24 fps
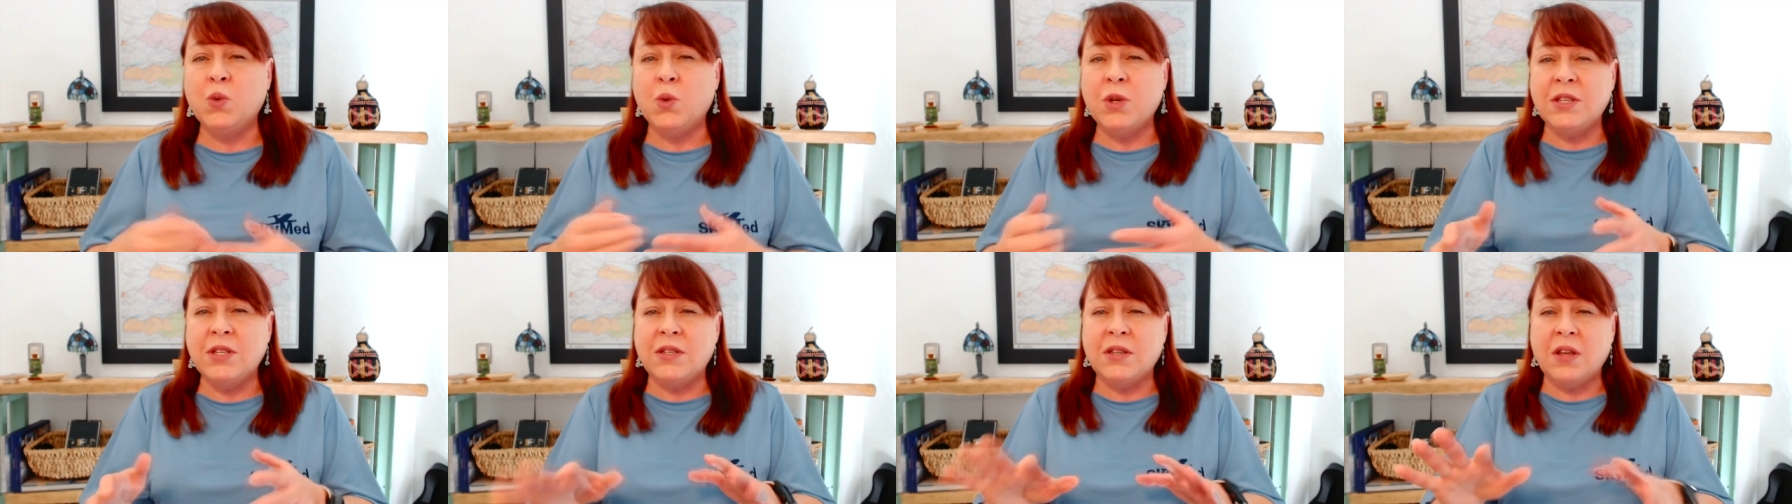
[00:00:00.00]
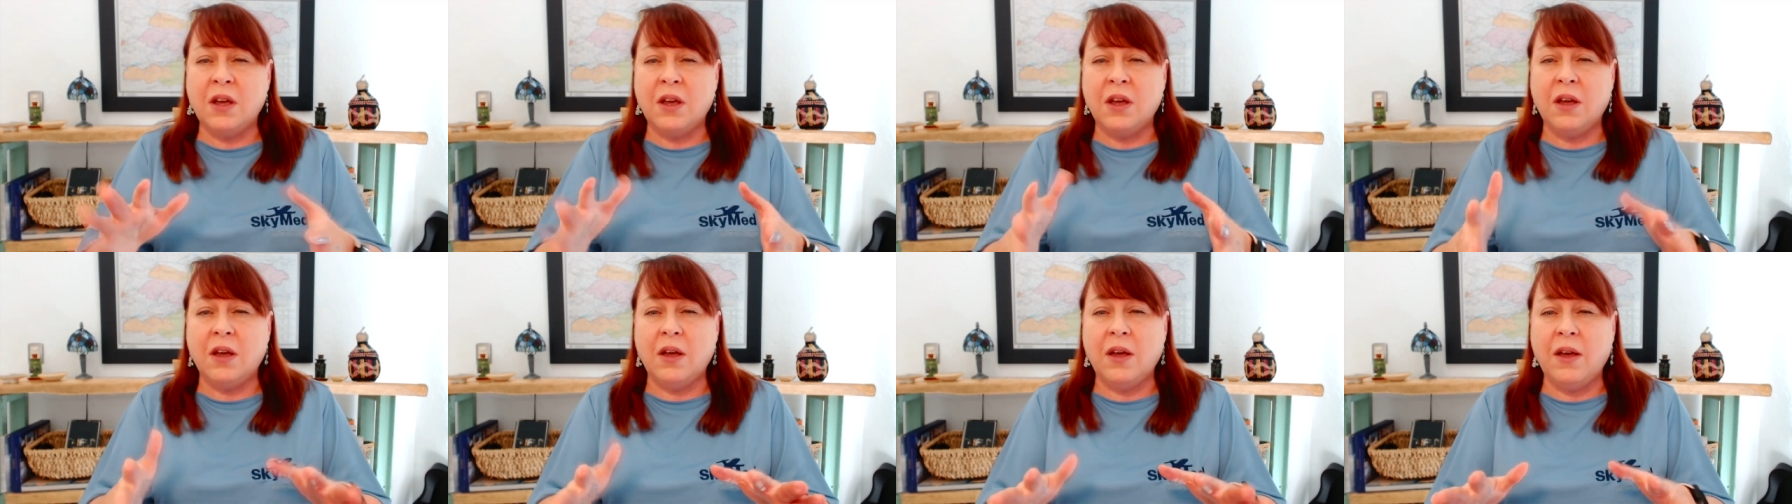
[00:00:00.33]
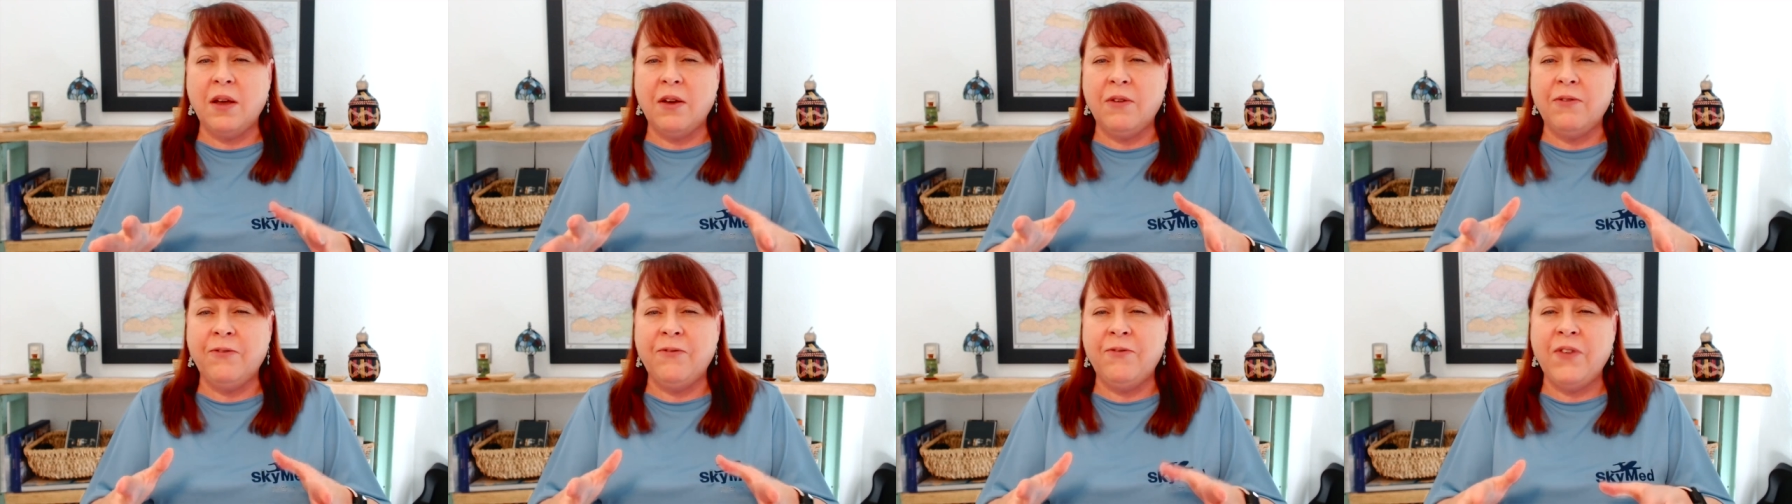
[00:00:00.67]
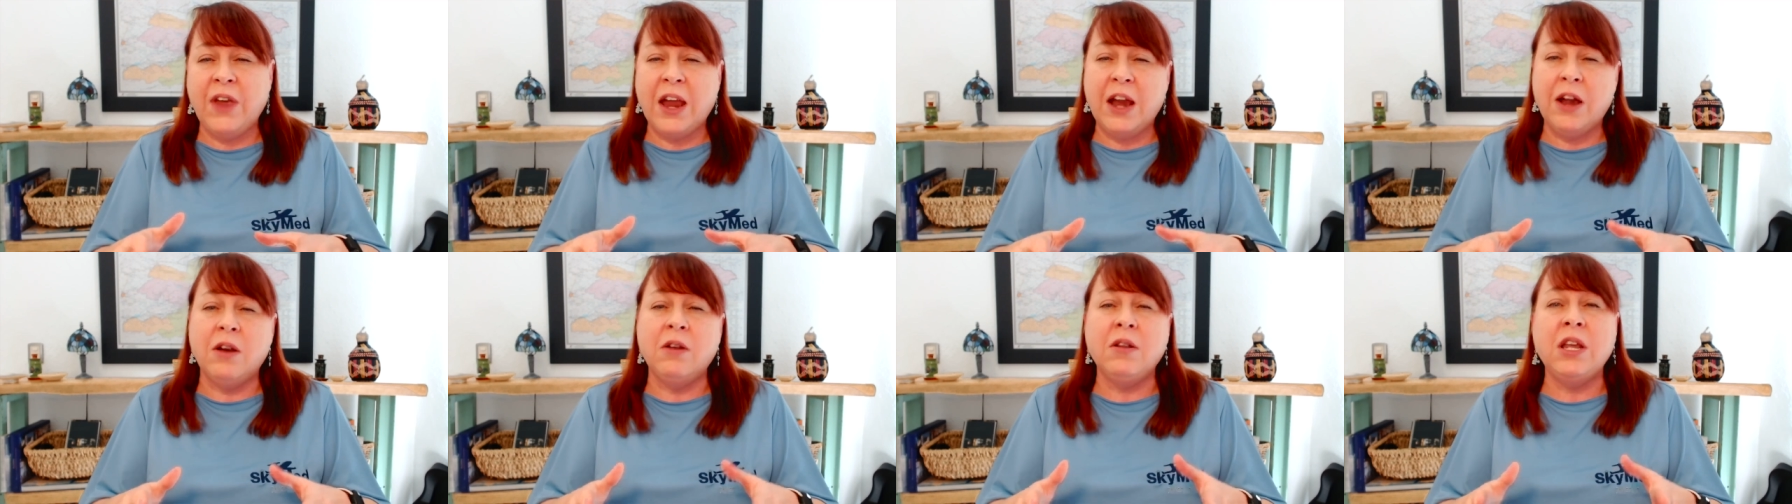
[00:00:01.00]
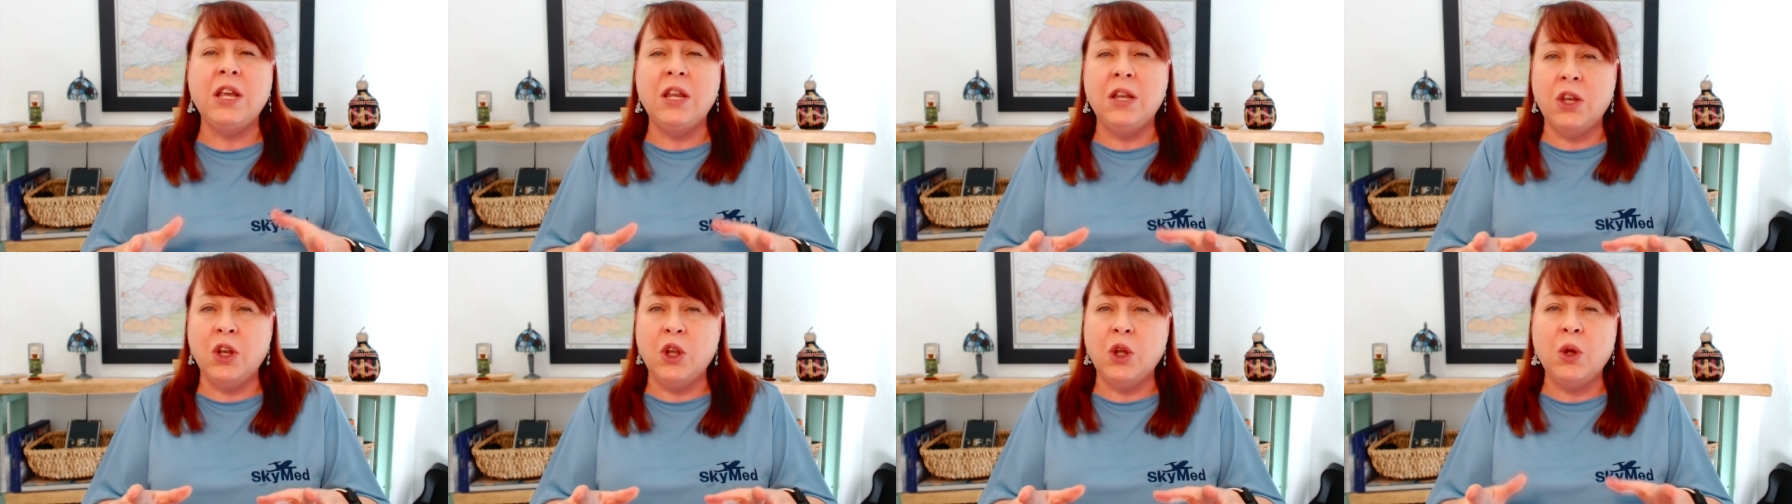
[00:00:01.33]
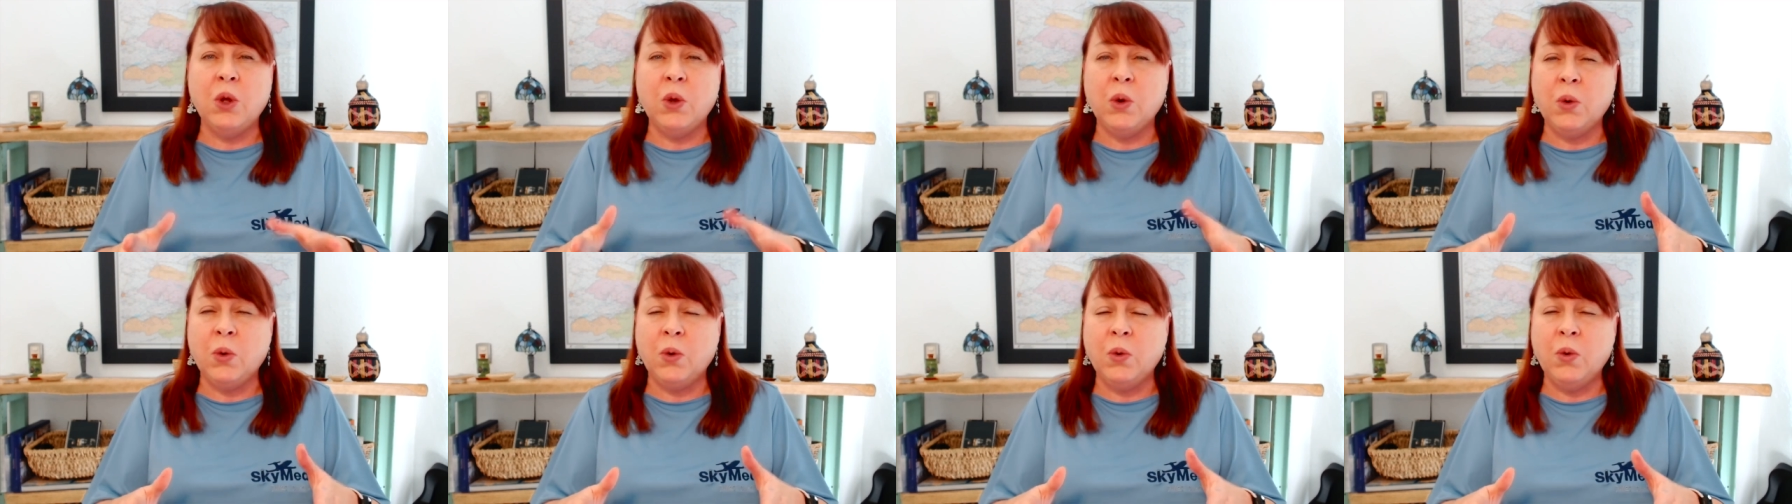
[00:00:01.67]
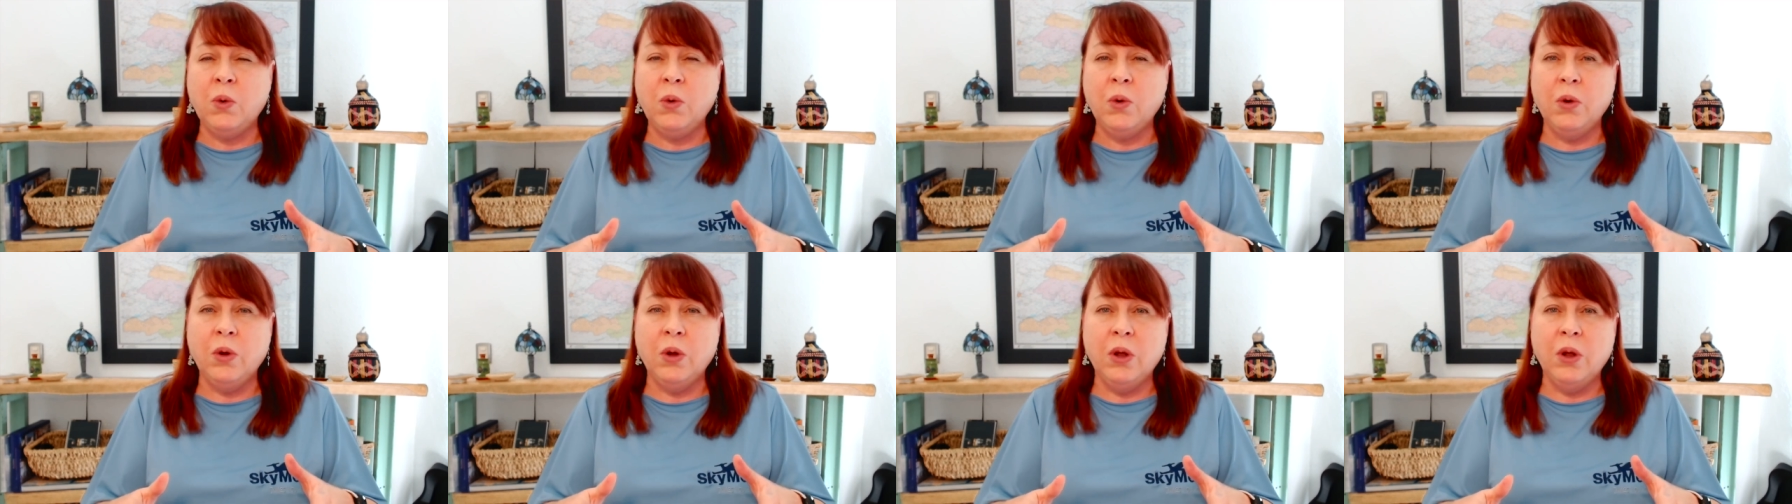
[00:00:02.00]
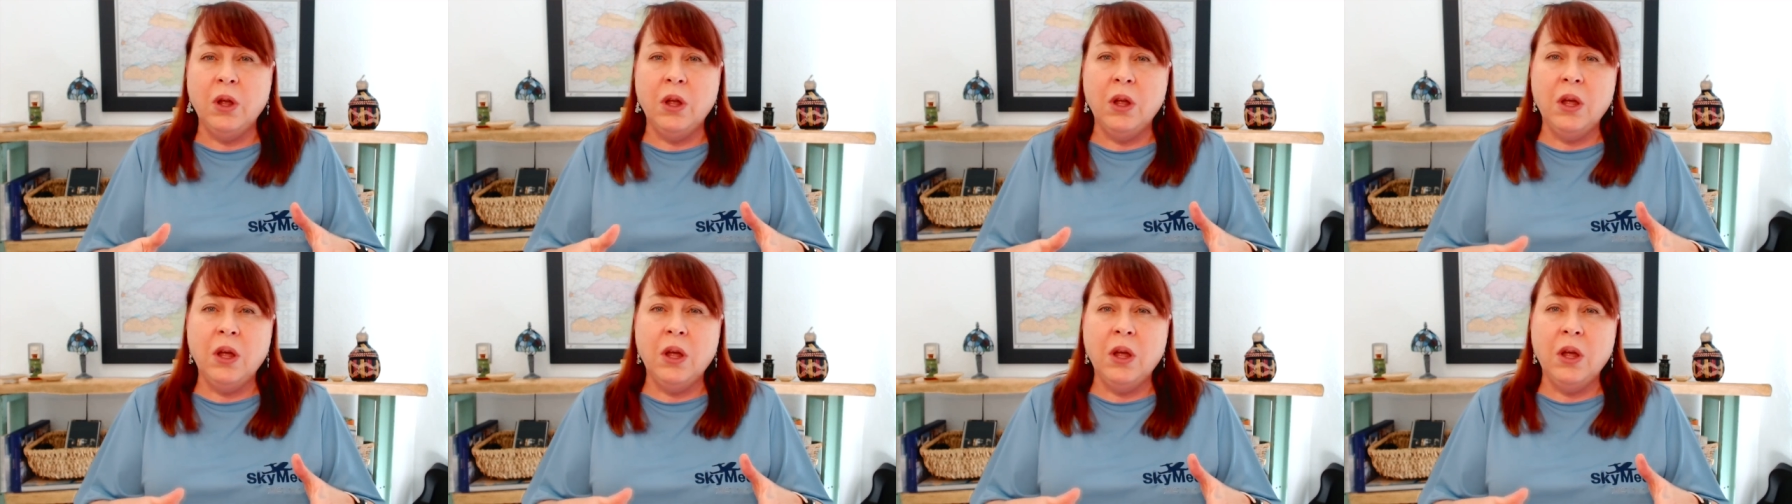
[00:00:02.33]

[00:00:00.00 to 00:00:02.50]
was a, a fairly new